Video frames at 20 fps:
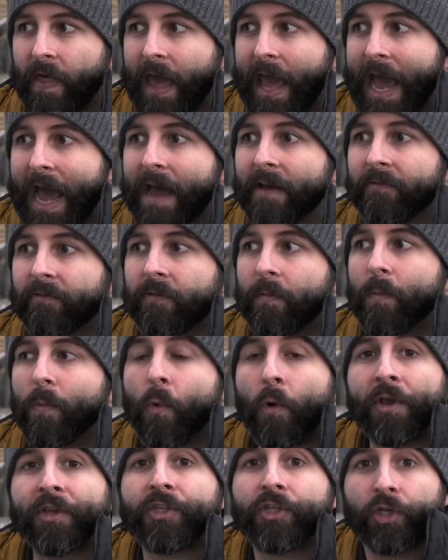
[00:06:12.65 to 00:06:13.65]
have
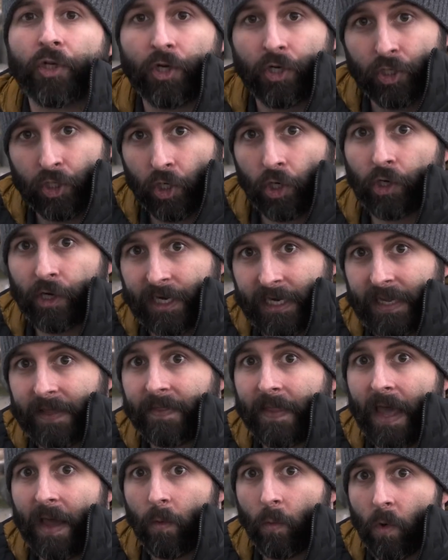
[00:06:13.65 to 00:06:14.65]
moisture occurring in
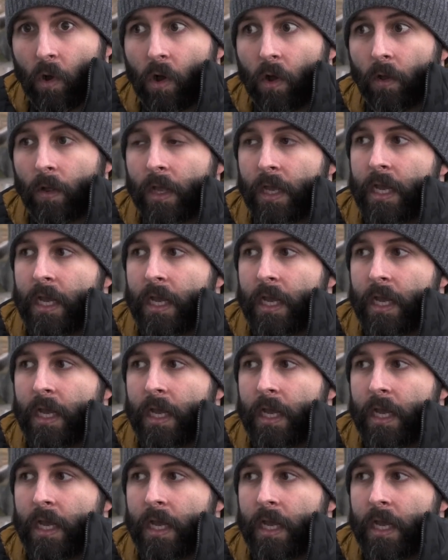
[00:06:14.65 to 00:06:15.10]
that wall.